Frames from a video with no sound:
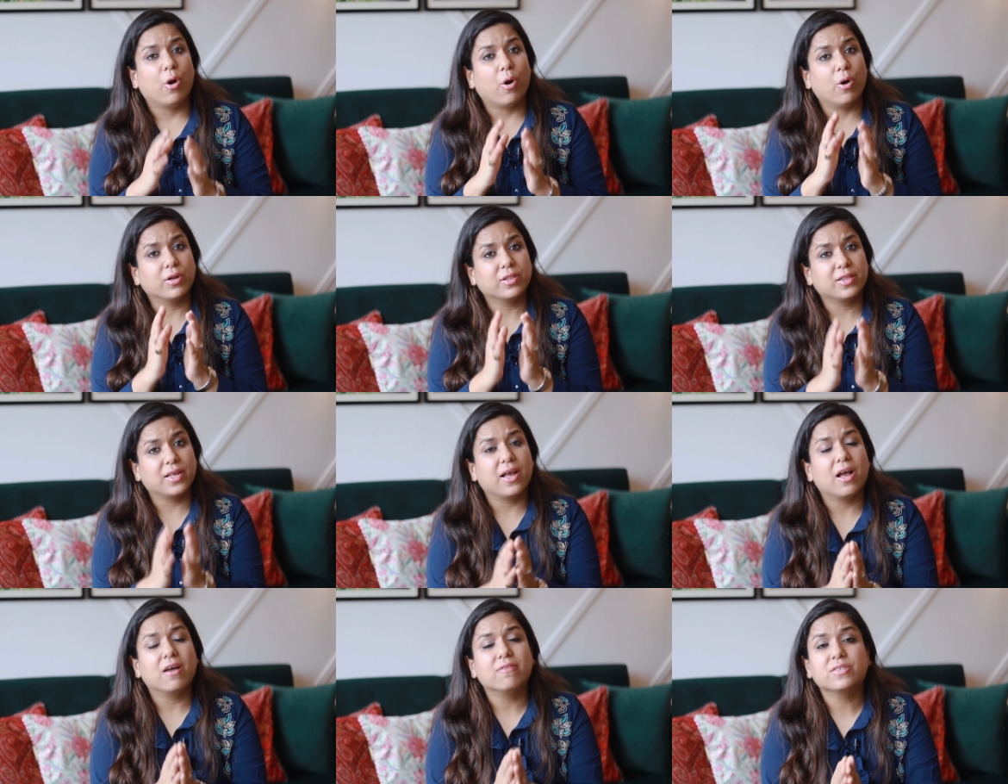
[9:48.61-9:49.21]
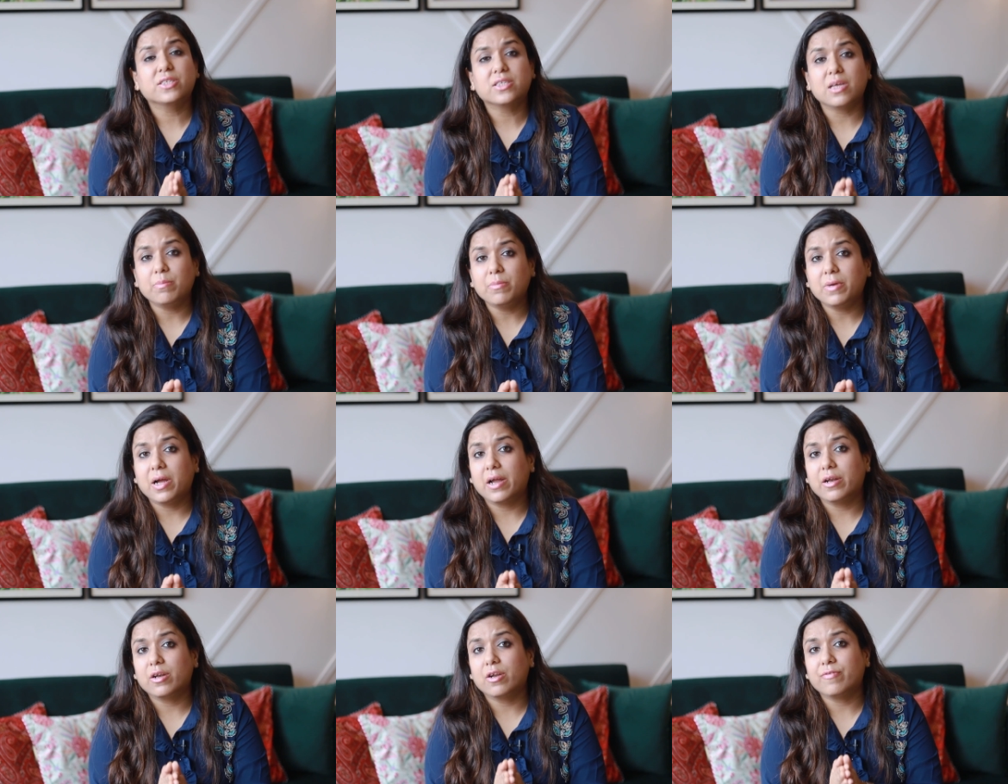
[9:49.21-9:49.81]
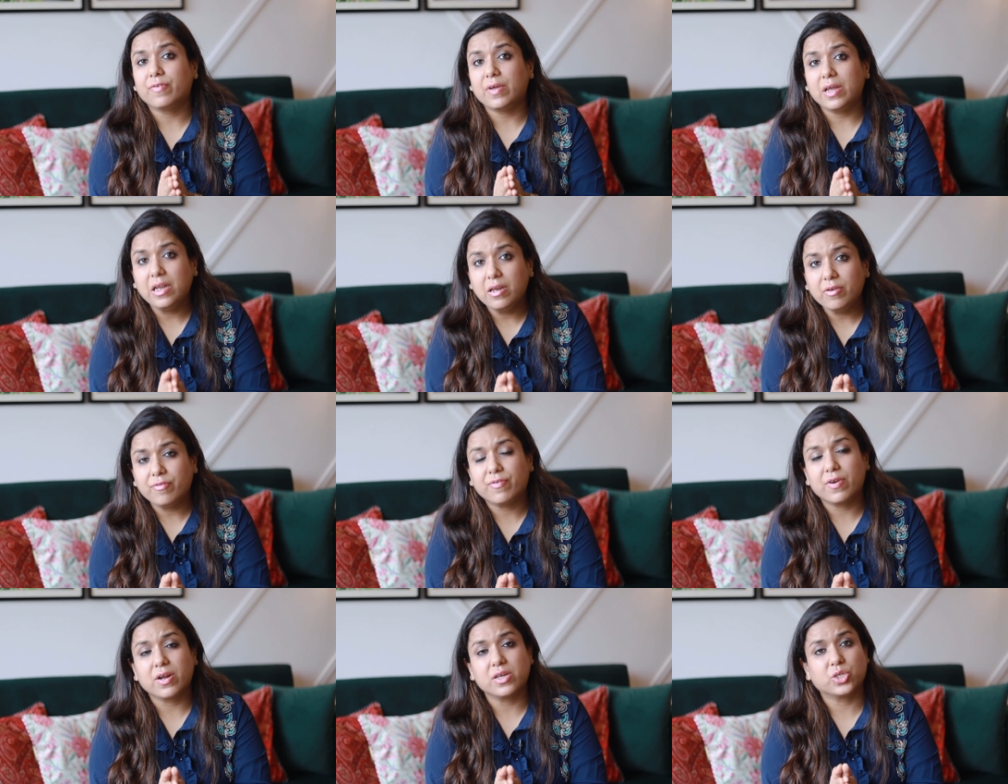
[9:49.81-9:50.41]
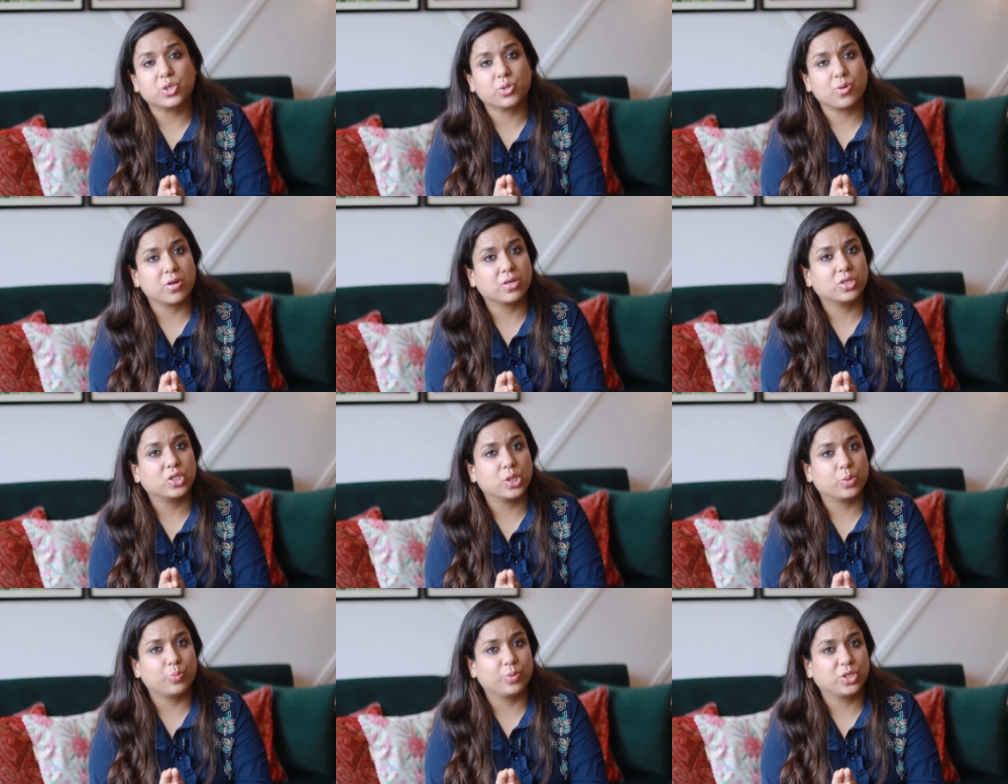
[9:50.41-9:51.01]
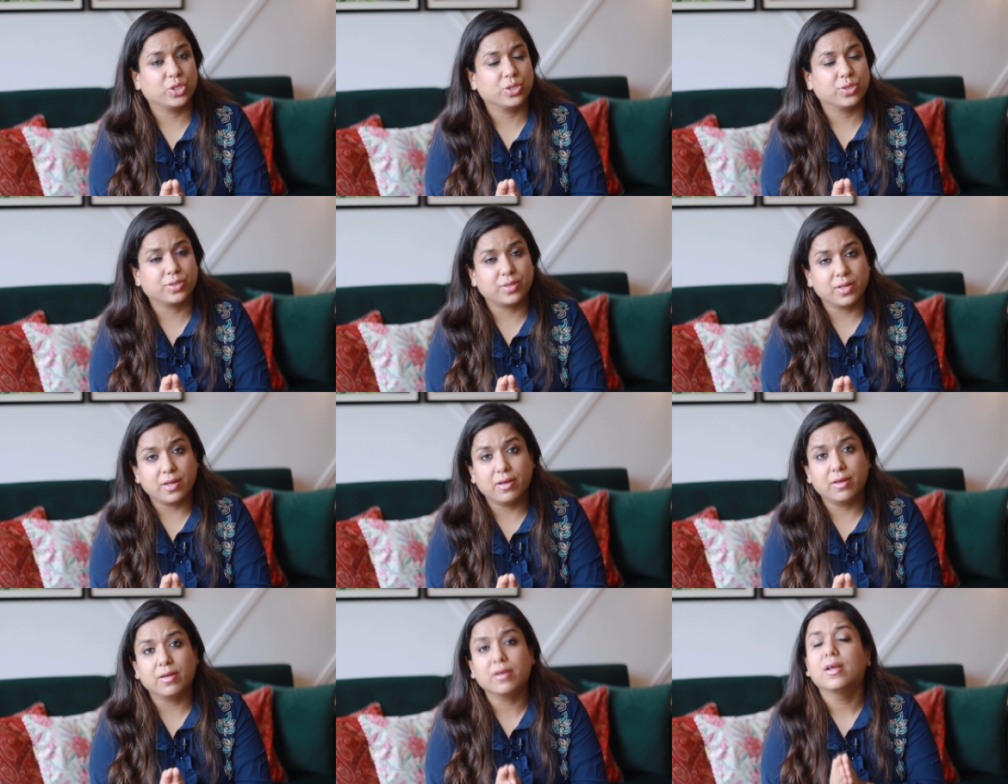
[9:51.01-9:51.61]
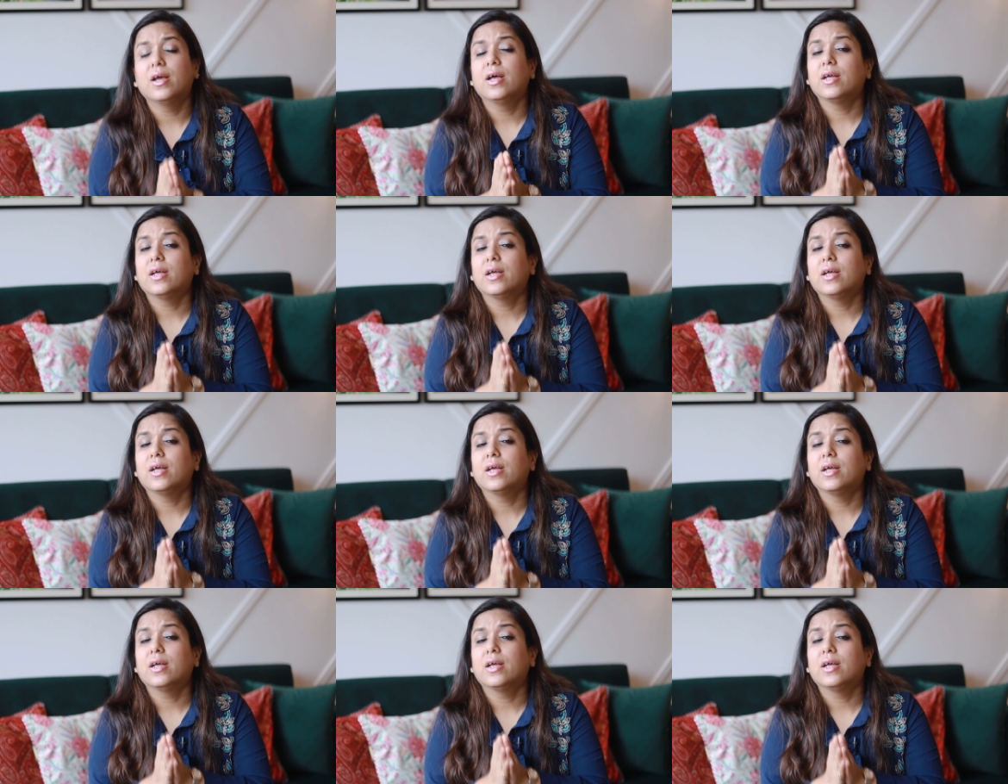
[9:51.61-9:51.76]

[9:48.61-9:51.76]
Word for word: or they have some kind of infrastructure which is there,